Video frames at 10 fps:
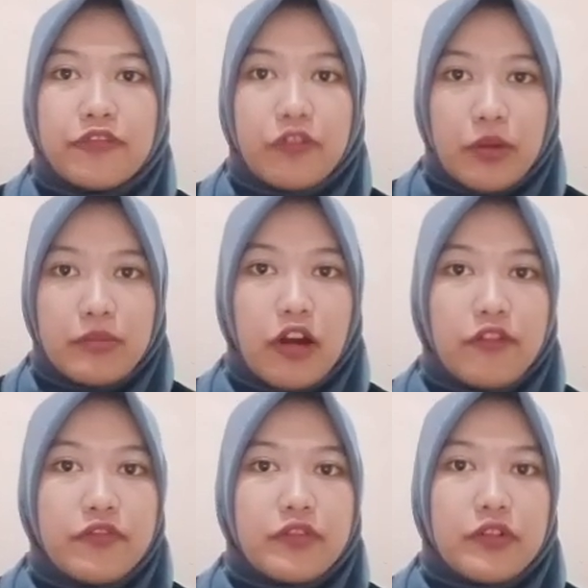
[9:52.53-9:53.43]
in the form
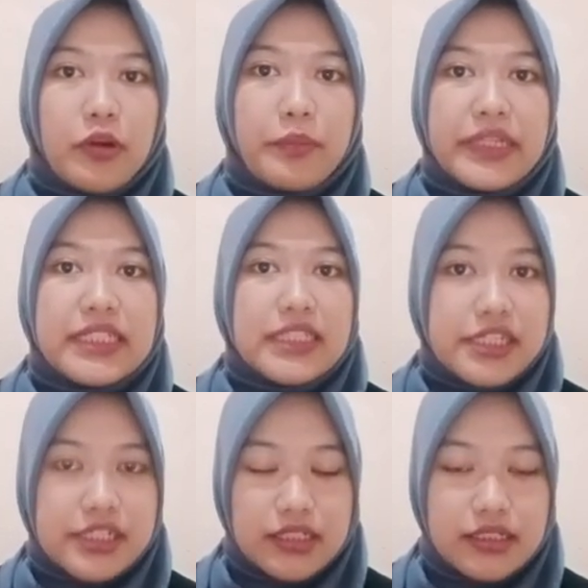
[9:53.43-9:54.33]
of
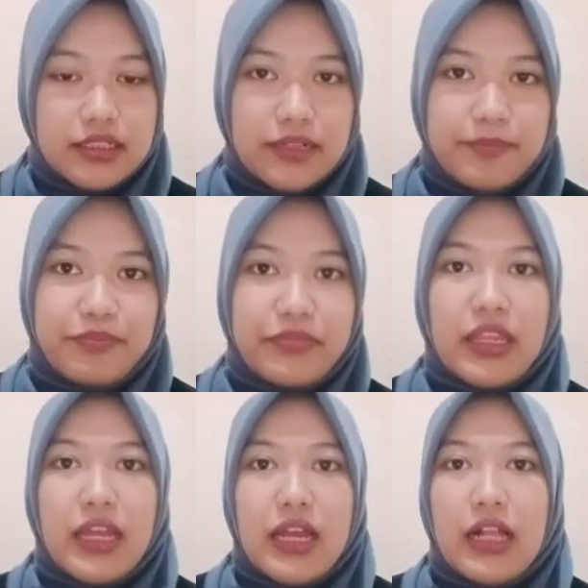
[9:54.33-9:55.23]
compensation,
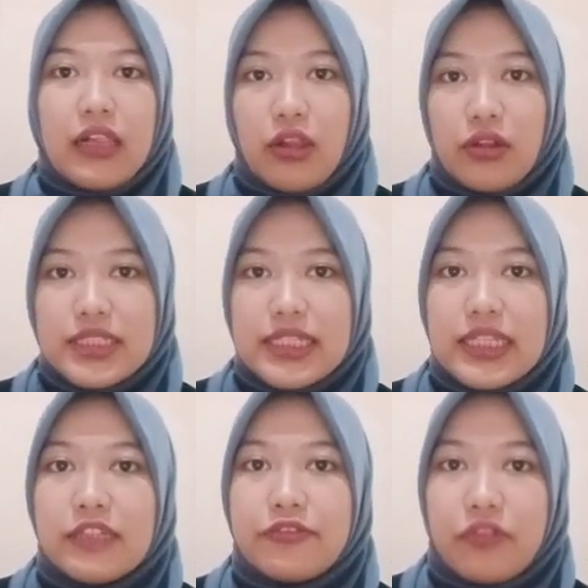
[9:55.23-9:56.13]

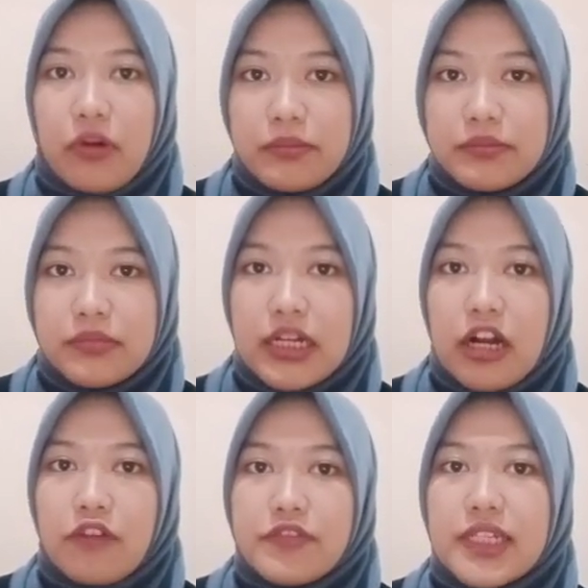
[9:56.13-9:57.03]
loss in the form
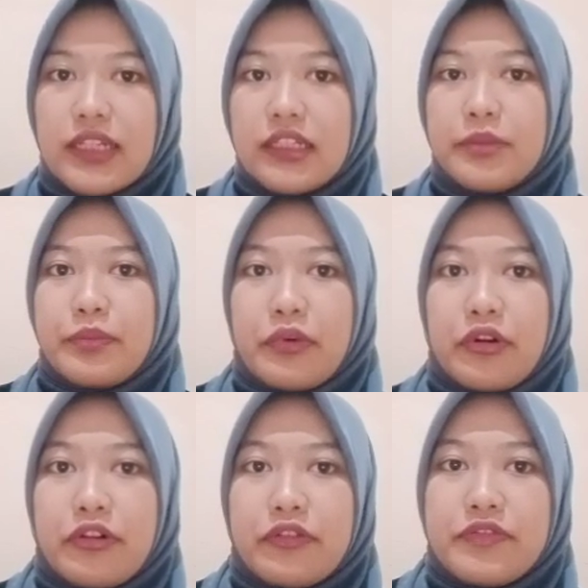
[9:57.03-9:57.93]
of salary
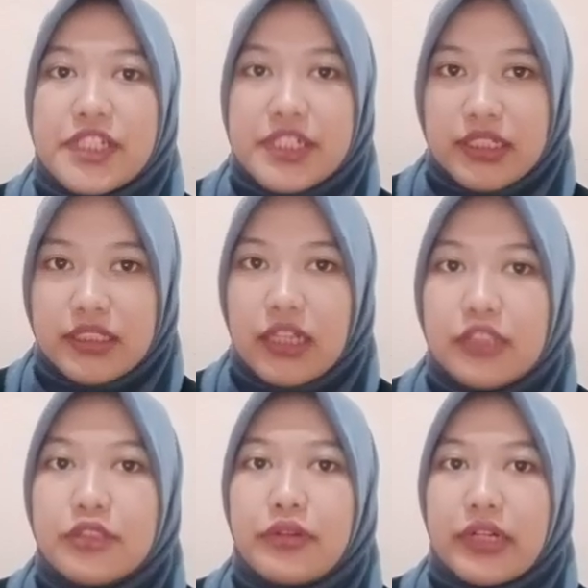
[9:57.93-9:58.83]

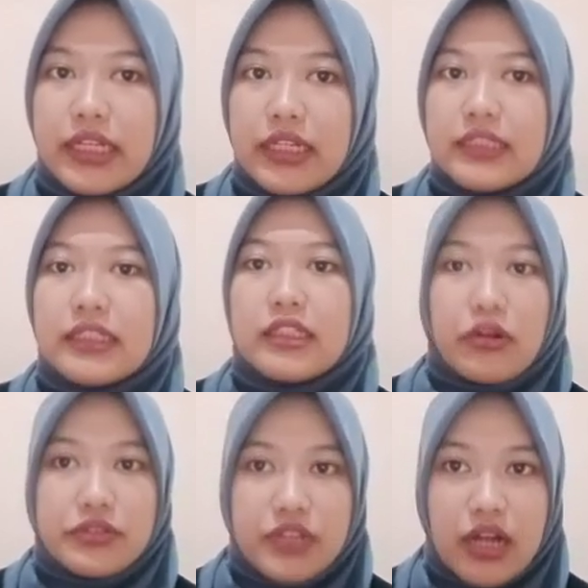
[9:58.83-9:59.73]
provision during the
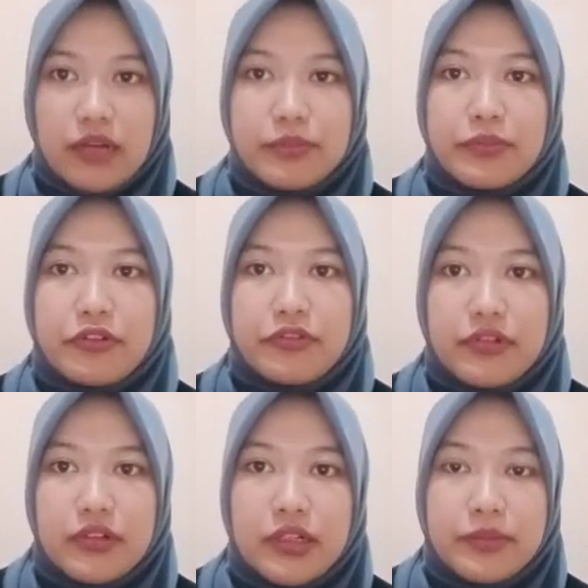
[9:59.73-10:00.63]
contract
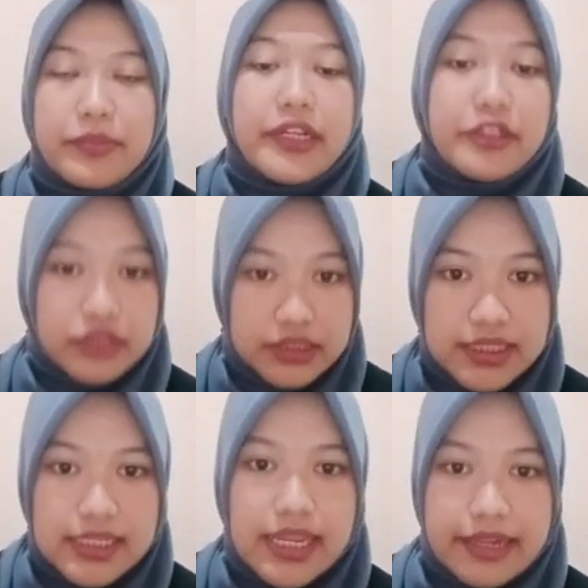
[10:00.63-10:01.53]

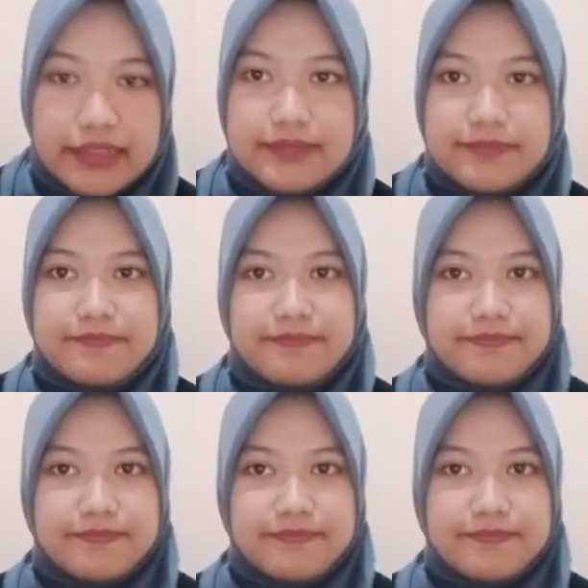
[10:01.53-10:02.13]
period's end.